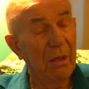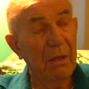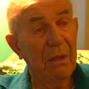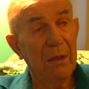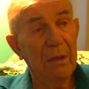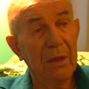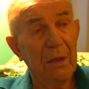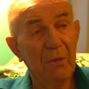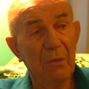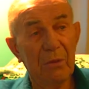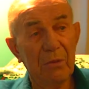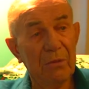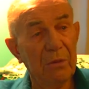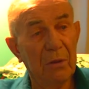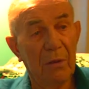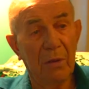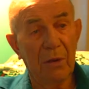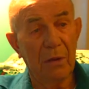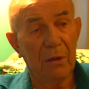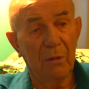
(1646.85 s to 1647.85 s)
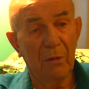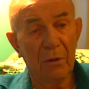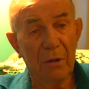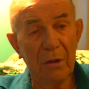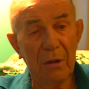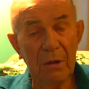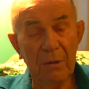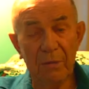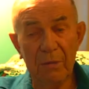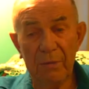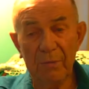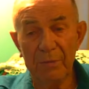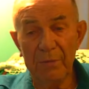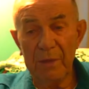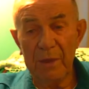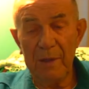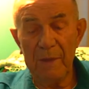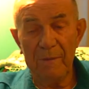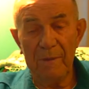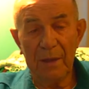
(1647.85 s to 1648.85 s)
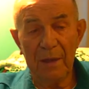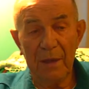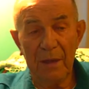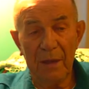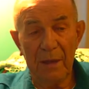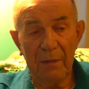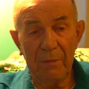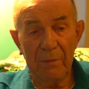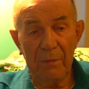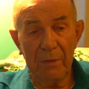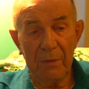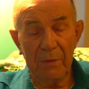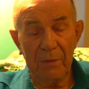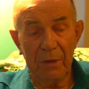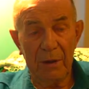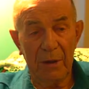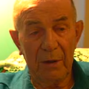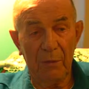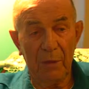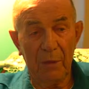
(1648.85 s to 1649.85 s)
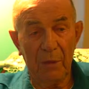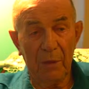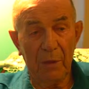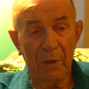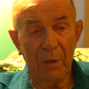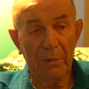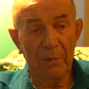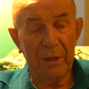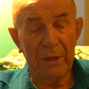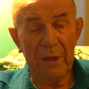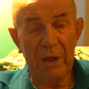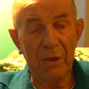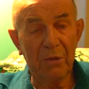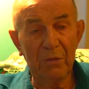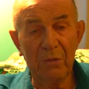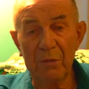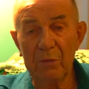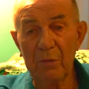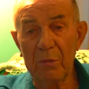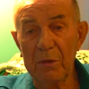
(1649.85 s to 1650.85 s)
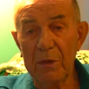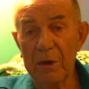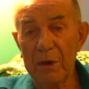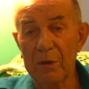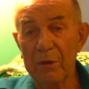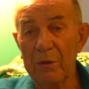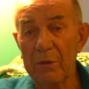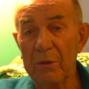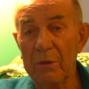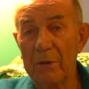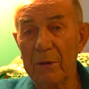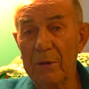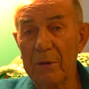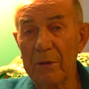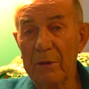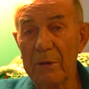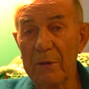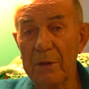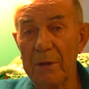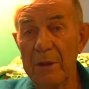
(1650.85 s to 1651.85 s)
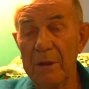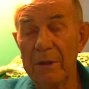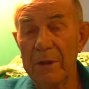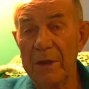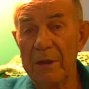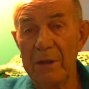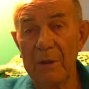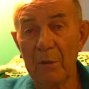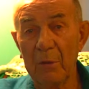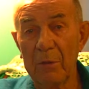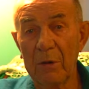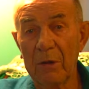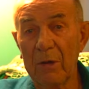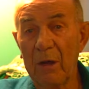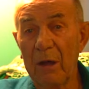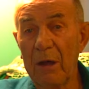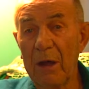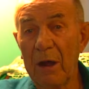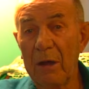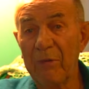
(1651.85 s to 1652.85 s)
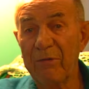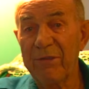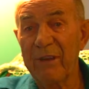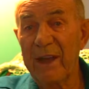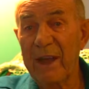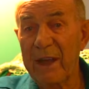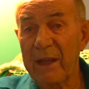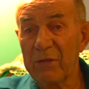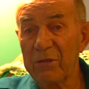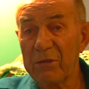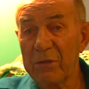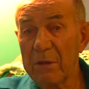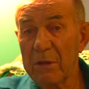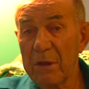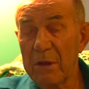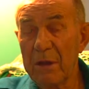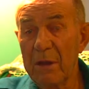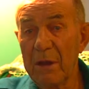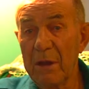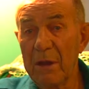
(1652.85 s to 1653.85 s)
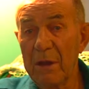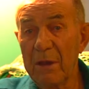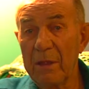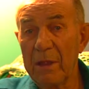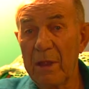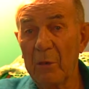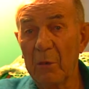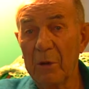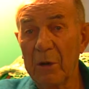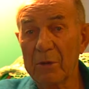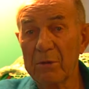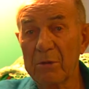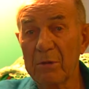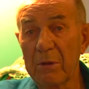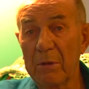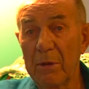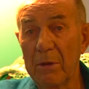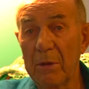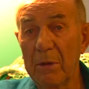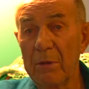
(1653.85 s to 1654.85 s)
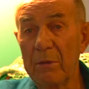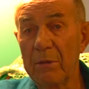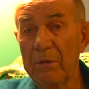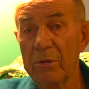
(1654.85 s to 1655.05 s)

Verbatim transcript: It wasn't hard work. Every guy, they were old, but each one worked, you know. And they didn't work fast. They worked slow.